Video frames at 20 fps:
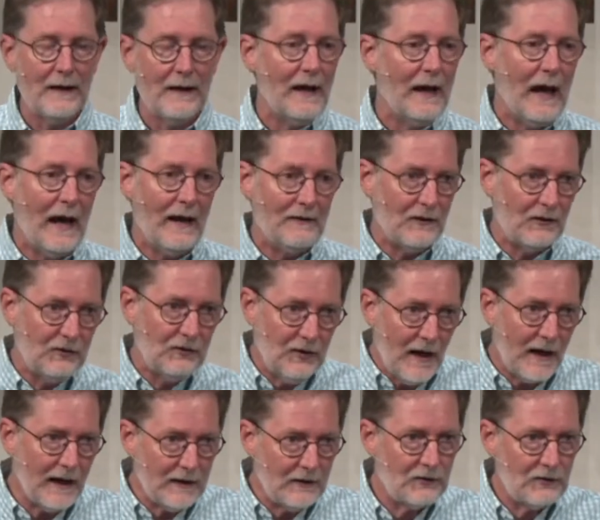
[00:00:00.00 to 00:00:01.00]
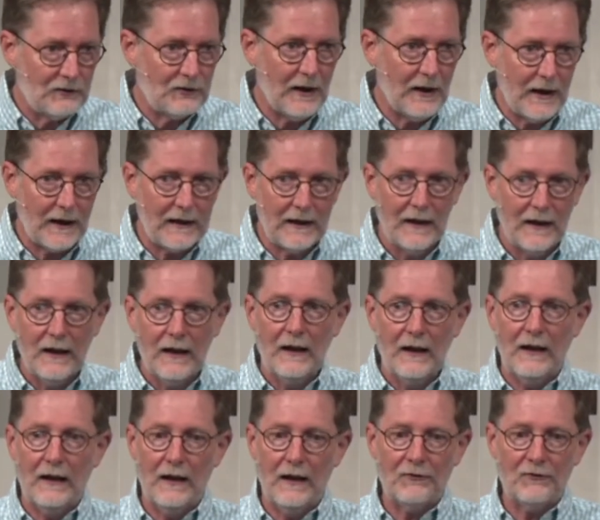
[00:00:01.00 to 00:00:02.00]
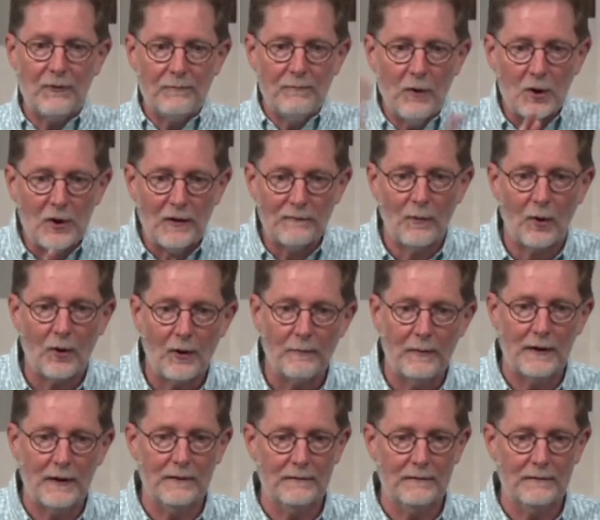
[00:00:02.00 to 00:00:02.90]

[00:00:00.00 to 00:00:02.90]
and the second stick is the Book of Mormon.